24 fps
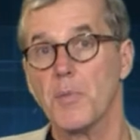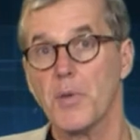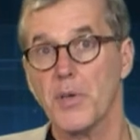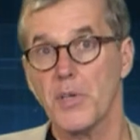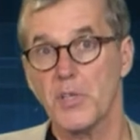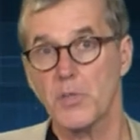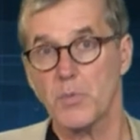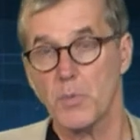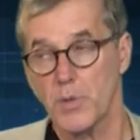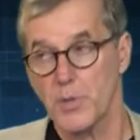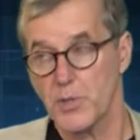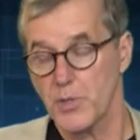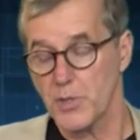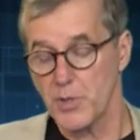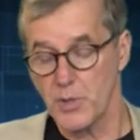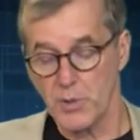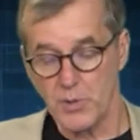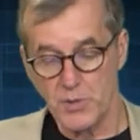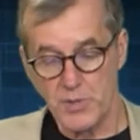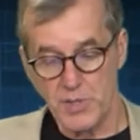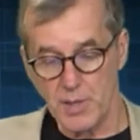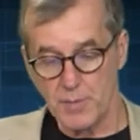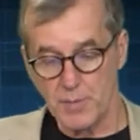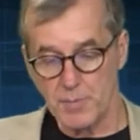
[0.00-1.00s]
place where it
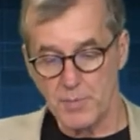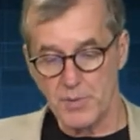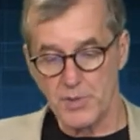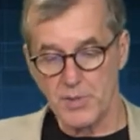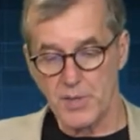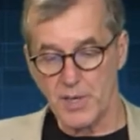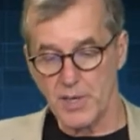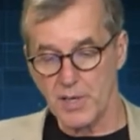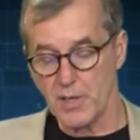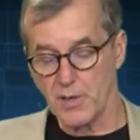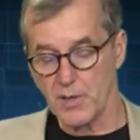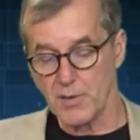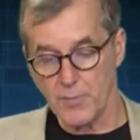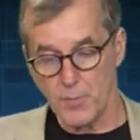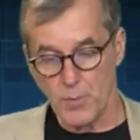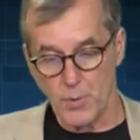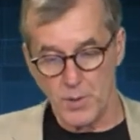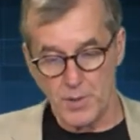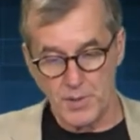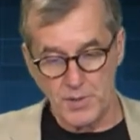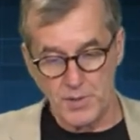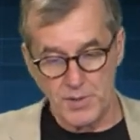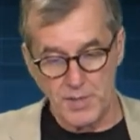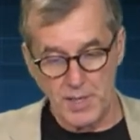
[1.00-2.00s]
shows up is like,
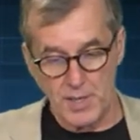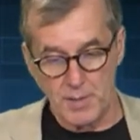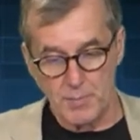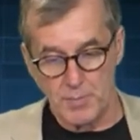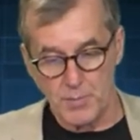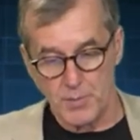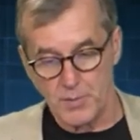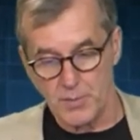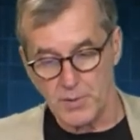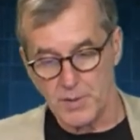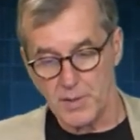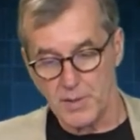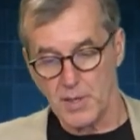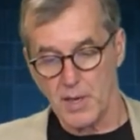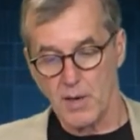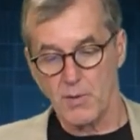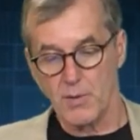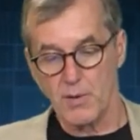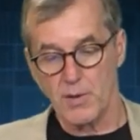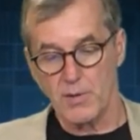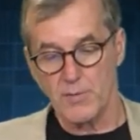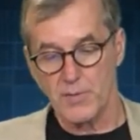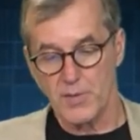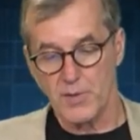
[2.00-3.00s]
for example, in the
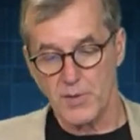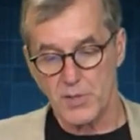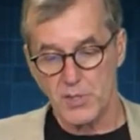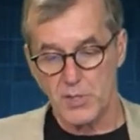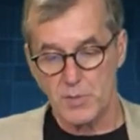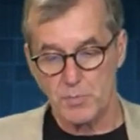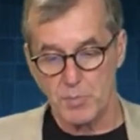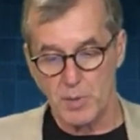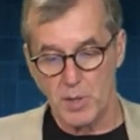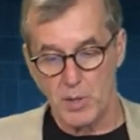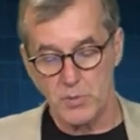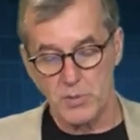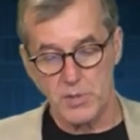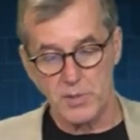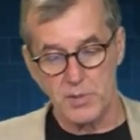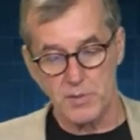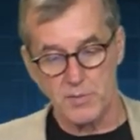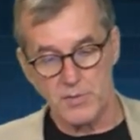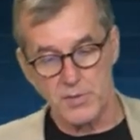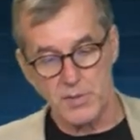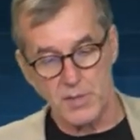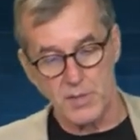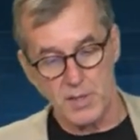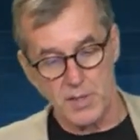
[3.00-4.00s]
area of
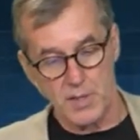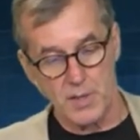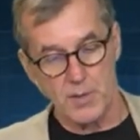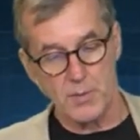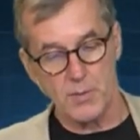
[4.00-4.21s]
explosives,